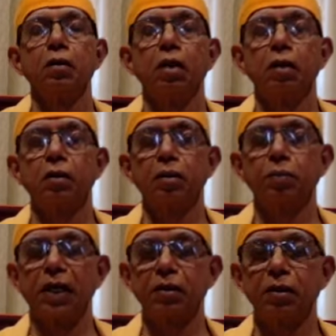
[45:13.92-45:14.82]
Another
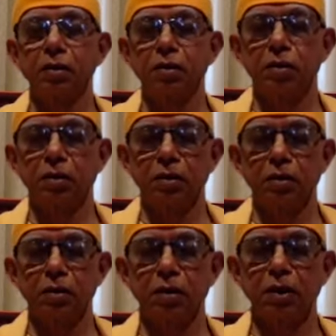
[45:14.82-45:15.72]
practice
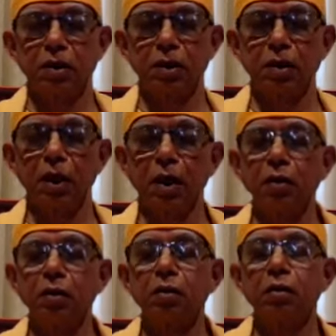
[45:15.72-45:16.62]
in this regard